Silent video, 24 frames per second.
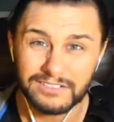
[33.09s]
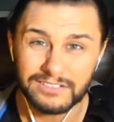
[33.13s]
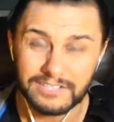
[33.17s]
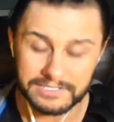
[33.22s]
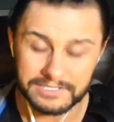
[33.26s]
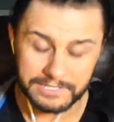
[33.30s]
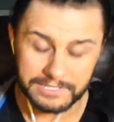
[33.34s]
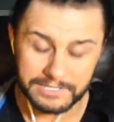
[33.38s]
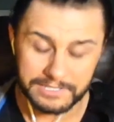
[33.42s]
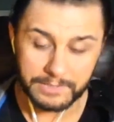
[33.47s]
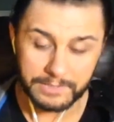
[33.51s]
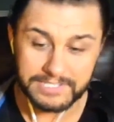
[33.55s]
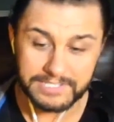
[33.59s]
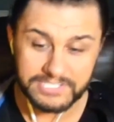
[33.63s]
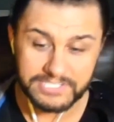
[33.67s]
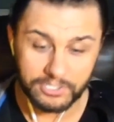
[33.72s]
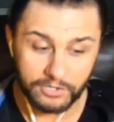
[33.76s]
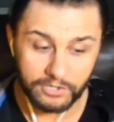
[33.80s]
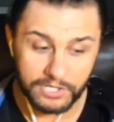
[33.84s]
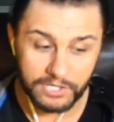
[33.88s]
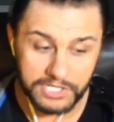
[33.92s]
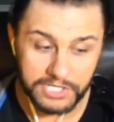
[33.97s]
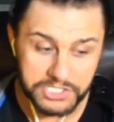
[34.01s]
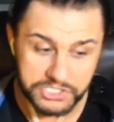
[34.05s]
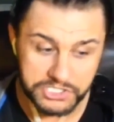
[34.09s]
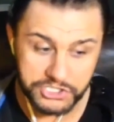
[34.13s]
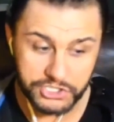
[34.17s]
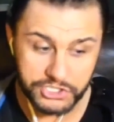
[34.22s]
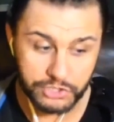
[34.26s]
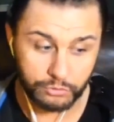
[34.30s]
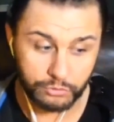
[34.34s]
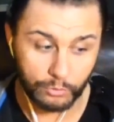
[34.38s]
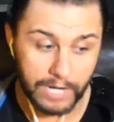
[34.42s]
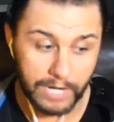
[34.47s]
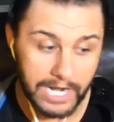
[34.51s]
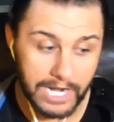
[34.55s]
And WWE started to
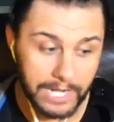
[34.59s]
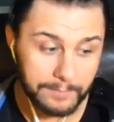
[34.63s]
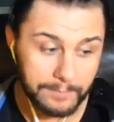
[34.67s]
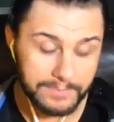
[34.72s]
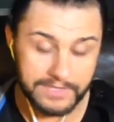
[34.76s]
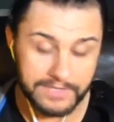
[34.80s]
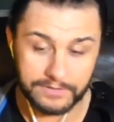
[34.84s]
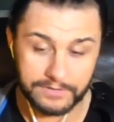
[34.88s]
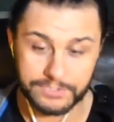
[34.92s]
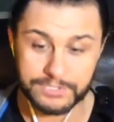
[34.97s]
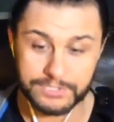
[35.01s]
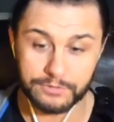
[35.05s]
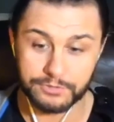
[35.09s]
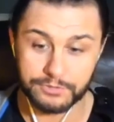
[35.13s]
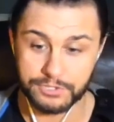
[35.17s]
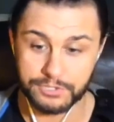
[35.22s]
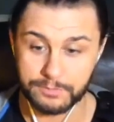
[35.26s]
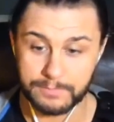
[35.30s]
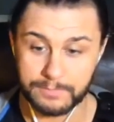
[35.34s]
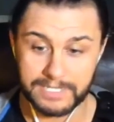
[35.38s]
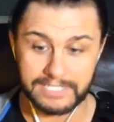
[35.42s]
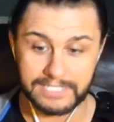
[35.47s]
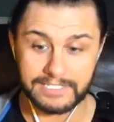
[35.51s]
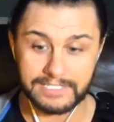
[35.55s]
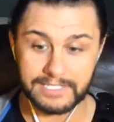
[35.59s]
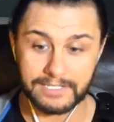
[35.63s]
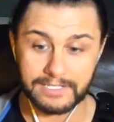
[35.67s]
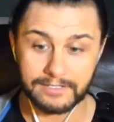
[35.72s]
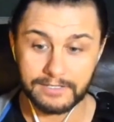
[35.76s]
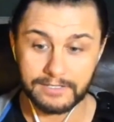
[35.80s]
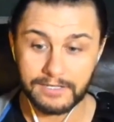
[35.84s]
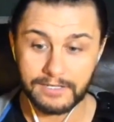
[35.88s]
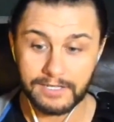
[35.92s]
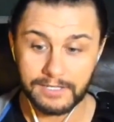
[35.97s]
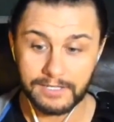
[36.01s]
scrub their social media